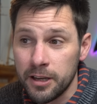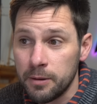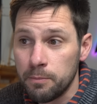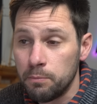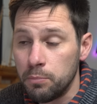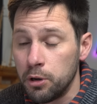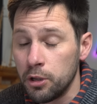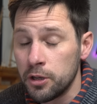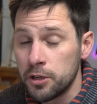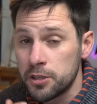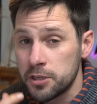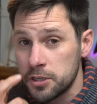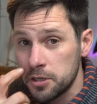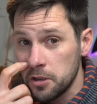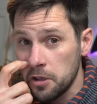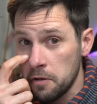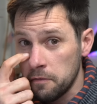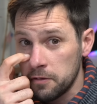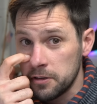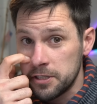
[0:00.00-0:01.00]
Plus
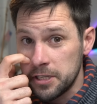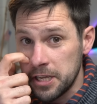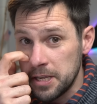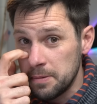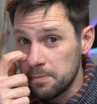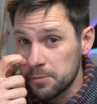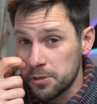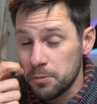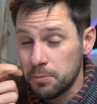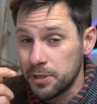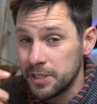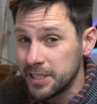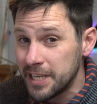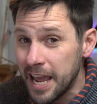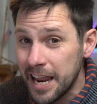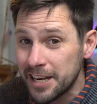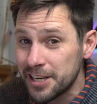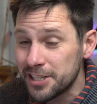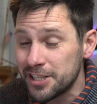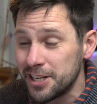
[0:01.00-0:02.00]
other teams are
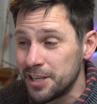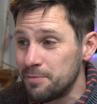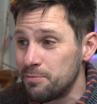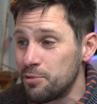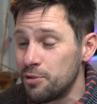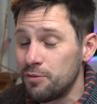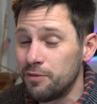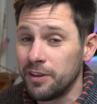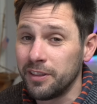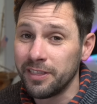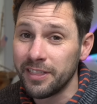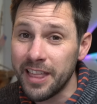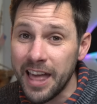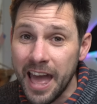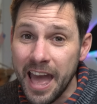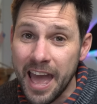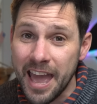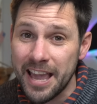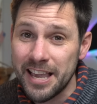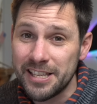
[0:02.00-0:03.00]
potentially moving
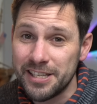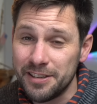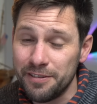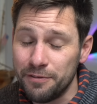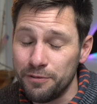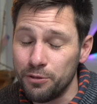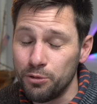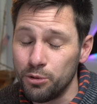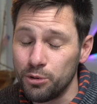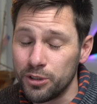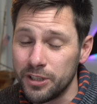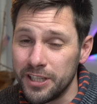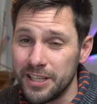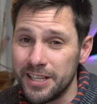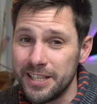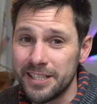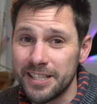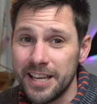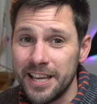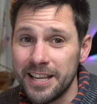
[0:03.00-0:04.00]
their
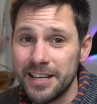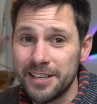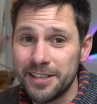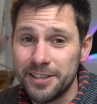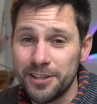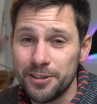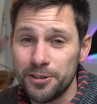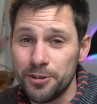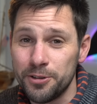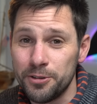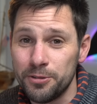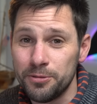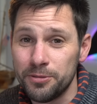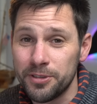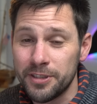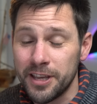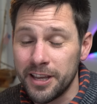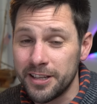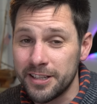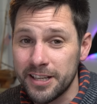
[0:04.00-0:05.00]
AC40s into
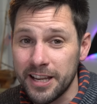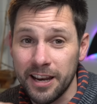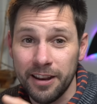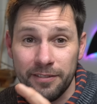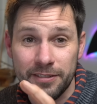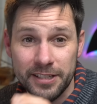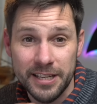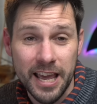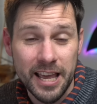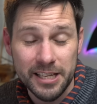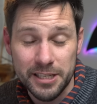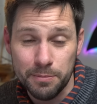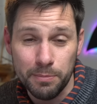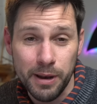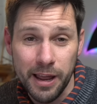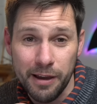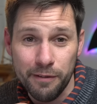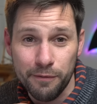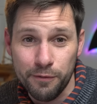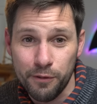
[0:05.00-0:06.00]
their kind of test
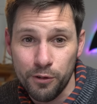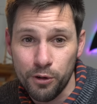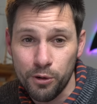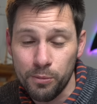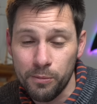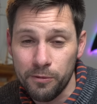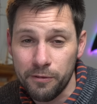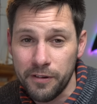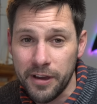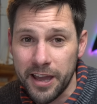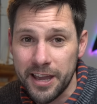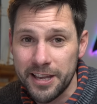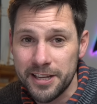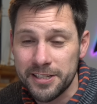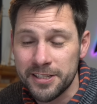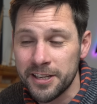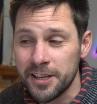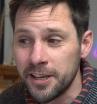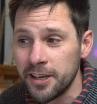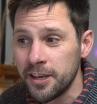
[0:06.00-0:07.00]
platform phase,